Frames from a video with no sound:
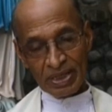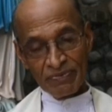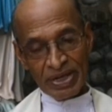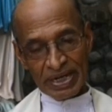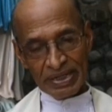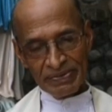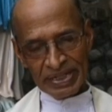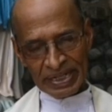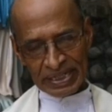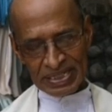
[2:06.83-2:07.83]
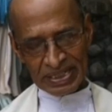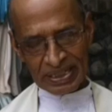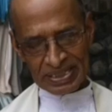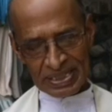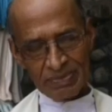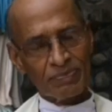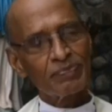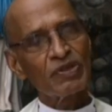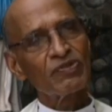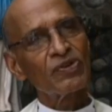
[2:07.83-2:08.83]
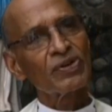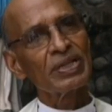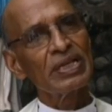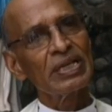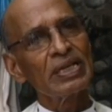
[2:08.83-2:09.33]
We had a very interesting custom before the